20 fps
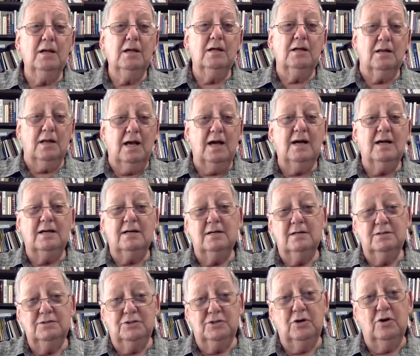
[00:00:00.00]
like
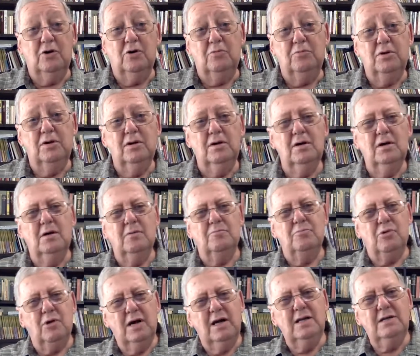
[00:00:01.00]
Job,
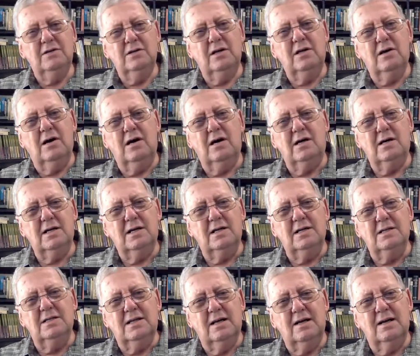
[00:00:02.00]
prayed to God
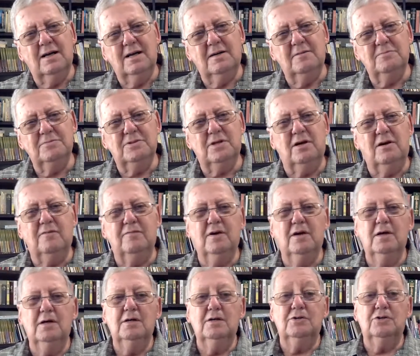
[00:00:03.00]
in times of
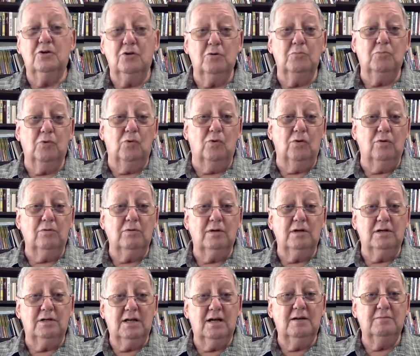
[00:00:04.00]
turmoil,
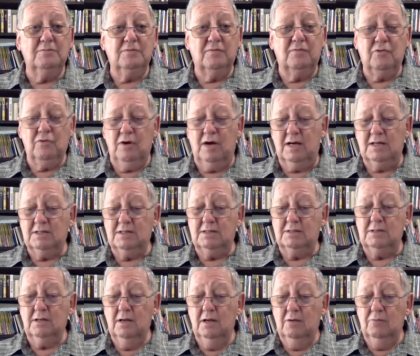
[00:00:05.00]
in times of
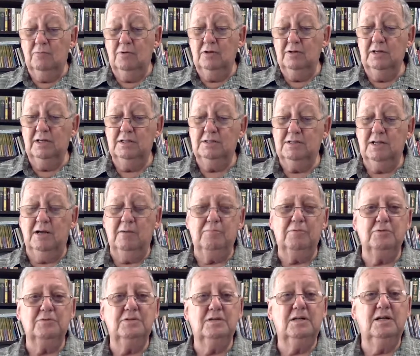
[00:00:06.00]
crisis. One of the
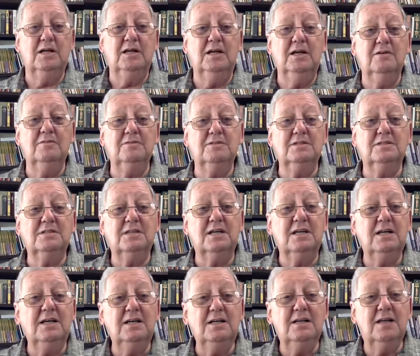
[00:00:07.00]
examples that he gives is
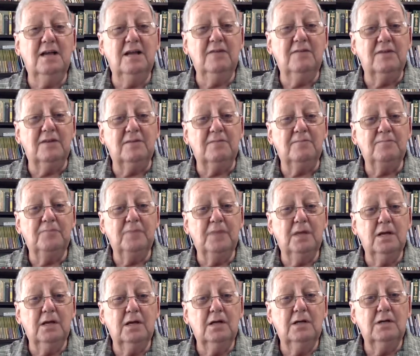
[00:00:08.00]
King David.
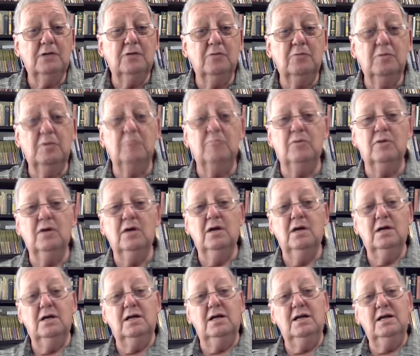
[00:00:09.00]
Do you remember
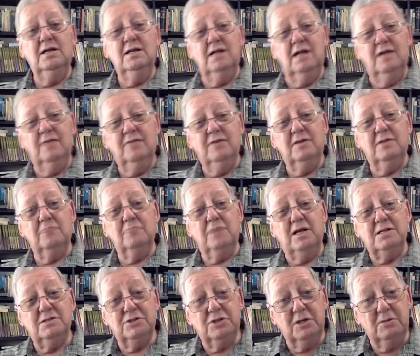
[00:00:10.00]
King David and
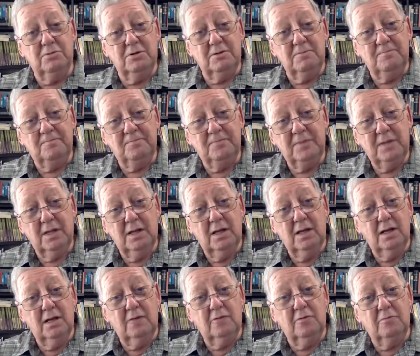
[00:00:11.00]
Bathsheba?
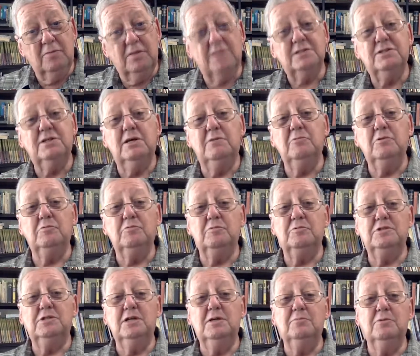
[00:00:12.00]
Well,
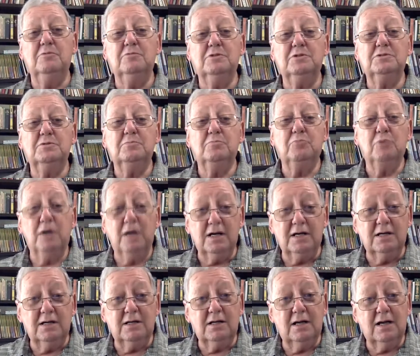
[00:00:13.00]
Bathsheba was
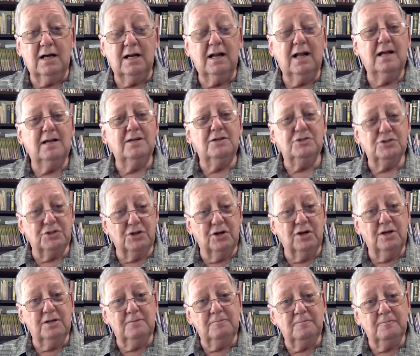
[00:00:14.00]
pregnant and had a
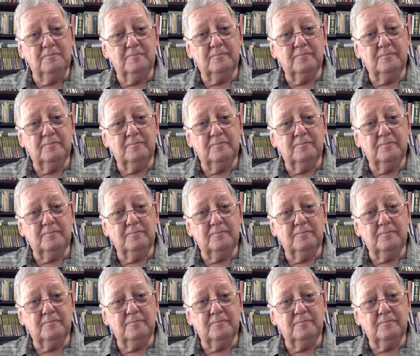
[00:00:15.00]
son,